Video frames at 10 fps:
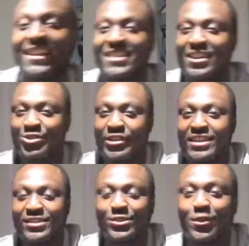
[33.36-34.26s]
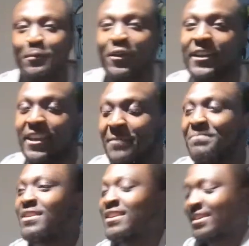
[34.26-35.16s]
exit a trade in the stock market.
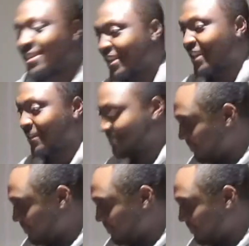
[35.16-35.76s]
Yeah,